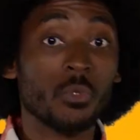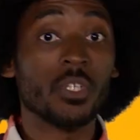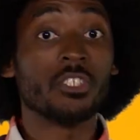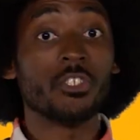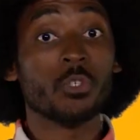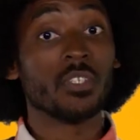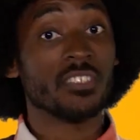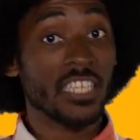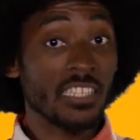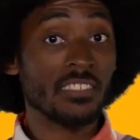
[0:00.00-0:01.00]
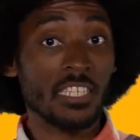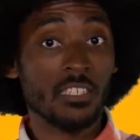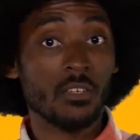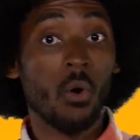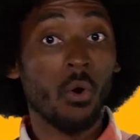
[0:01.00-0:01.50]
Do we do what's
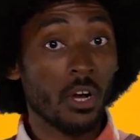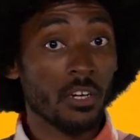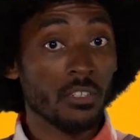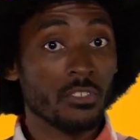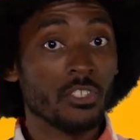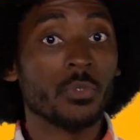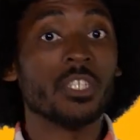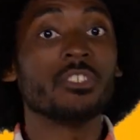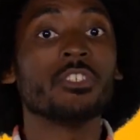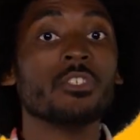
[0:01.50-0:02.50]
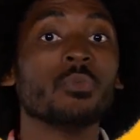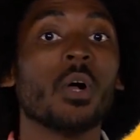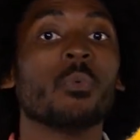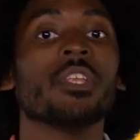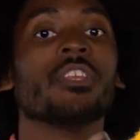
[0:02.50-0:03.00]
easy or do we do
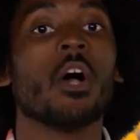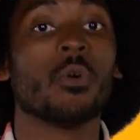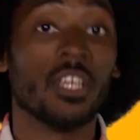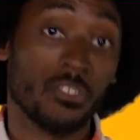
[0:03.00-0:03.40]
what we know